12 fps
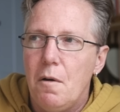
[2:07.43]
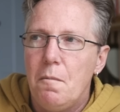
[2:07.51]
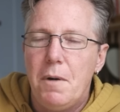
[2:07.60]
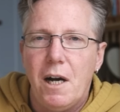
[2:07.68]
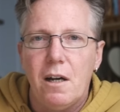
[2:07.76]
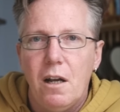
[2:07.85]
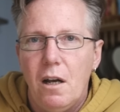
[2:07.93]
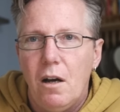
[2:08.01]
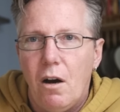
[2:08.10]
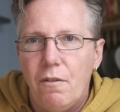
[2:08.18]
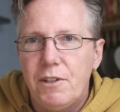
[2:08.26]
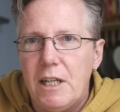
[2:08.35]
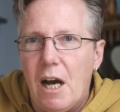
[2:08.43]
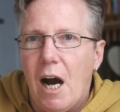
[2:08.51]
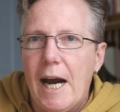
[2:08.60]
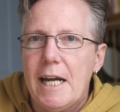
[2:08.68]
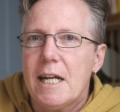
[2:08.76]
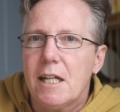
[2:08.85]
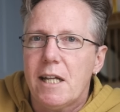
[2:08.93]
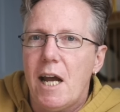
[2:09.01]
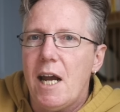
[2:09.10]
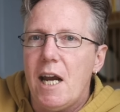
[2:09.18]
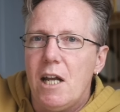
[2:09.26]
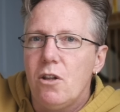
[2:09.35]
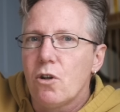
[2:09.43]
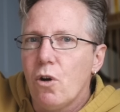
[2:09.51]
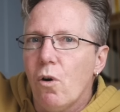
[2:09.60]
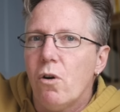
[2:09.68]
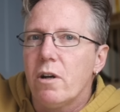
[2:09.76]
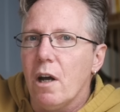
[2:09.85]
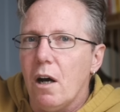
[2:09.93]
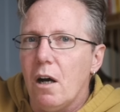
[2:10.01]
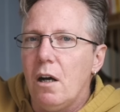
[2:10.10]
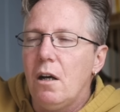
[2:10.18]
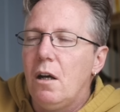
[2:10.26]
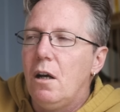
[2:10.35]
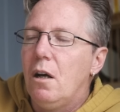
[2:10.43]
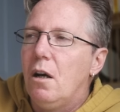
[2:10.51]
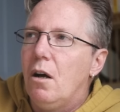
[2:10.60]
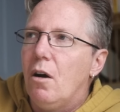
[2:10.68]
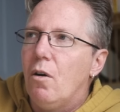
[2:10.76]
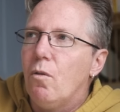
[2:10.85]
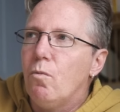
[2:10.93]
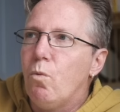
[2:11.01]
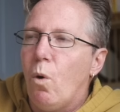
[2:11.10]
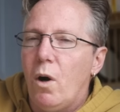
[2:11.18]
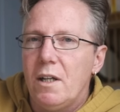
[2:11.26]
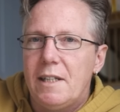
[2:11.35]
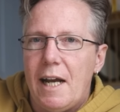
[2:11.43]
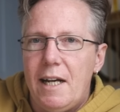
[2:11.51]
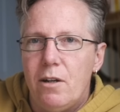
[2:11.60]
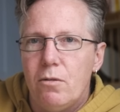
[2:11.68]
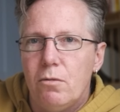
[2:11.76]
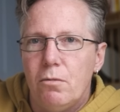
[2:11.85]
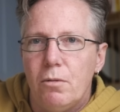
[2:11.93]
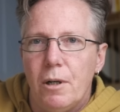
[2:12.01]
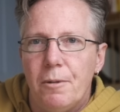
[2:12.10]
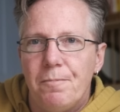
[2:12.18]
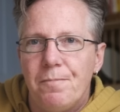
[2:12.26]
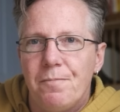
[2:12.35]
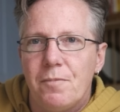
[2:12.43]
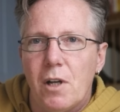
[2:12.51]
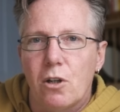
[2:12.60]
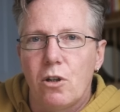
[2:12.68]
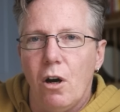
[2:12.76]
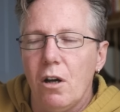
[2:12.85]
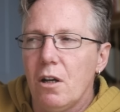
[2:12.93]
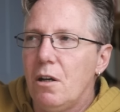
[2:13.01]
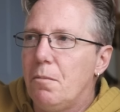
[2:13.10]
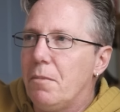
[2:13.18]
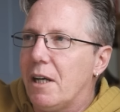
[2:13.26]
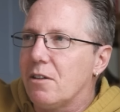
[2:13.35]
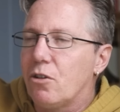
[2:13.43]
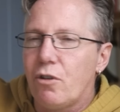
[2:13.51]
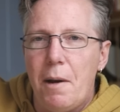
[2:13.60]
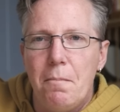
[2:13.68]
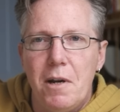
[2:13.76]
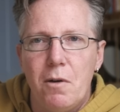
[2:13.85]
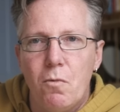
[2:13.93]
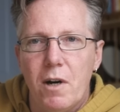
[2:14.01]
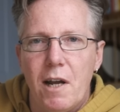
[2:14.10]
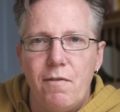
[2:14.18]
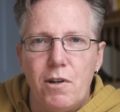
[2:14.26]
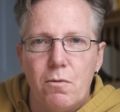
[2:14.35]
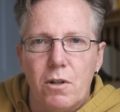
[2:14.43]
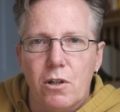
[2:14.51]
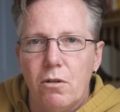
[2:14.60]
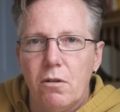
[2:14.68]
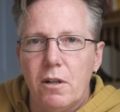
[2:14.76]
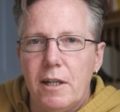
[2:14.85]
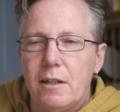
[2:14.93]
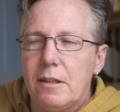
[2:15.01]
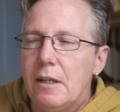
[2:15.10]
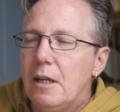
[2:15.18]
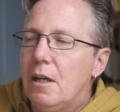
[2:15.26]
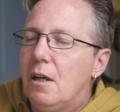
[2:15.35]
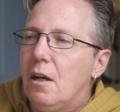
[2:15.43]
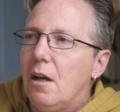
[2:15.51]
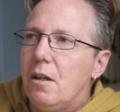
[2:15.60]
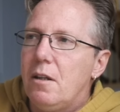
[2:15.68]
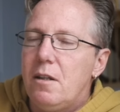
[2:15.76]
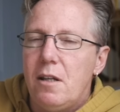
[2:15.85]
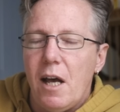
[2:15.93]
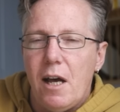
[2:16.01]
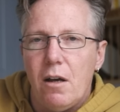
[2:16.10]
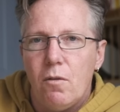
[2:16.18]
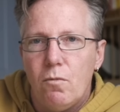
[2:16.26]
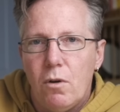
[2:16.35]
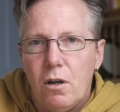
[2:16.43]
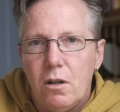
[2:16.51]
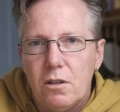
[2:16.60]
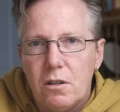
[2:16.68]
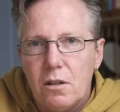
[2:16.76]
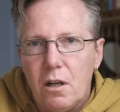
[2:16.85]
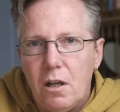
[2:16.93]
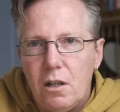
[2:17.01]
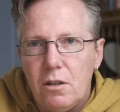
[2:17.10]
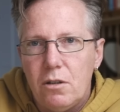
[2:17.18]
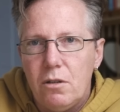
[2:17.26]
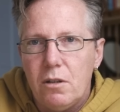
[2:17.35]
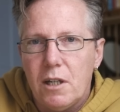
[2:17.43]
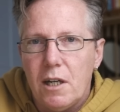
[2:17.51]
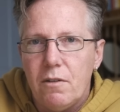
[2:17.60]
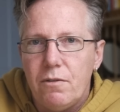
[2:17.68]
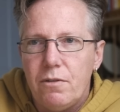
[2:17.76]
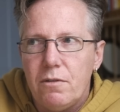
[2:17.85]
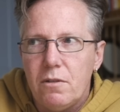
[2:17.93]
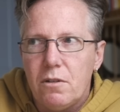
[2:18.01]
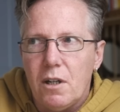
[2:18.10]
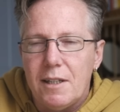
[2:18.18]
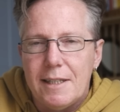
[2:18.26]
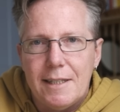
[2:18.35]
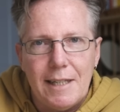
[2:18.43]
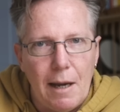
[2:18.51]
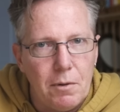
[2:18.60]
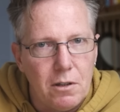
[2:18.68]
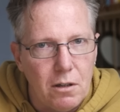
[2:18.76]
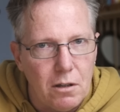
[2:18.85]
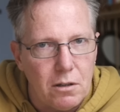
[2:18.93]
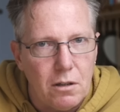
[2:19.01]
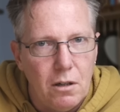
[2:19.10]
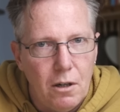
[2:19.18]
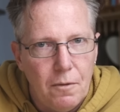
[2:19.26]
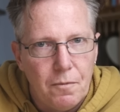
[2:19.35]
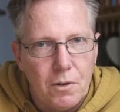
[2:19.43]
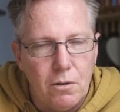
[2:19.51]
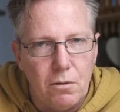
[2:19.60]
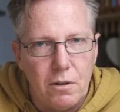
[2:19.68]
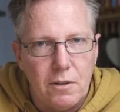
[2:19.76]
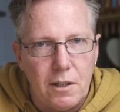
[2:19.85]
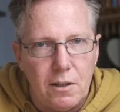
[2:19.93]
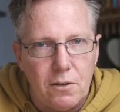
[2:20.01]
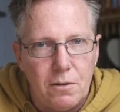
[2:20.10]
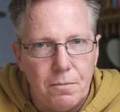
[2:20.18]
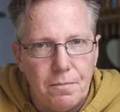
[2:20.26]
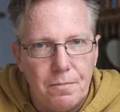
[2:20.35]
But obviously hiding there in the corner was a little golem, a gremlin, whatever you want to call it, that was going to kind of try and sabotage all of this.